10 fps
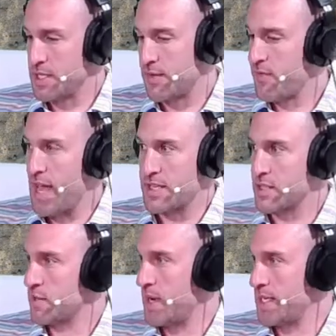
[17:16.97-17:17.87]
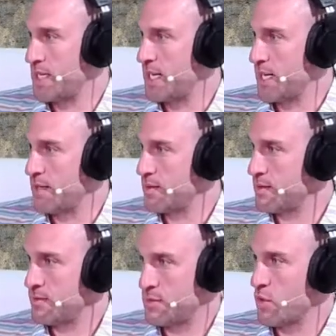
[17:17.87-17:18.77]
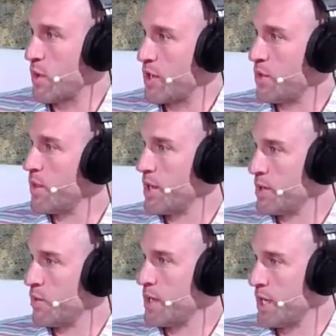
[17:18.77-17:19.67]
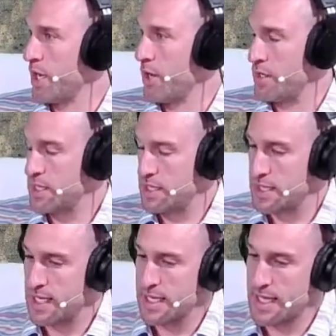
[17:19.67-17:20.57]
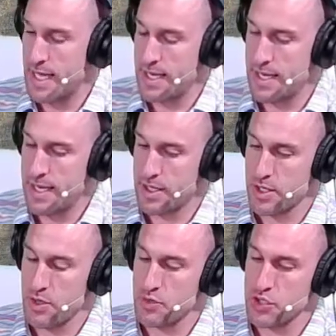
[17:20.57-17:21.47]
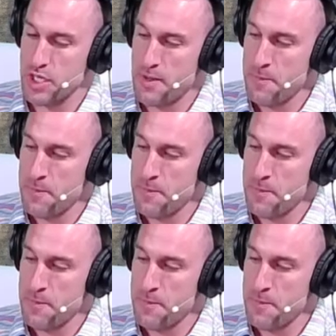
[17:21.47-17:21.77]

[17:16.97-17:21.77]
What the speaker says: It's the fastest way to get to where you want to go is to get that coach.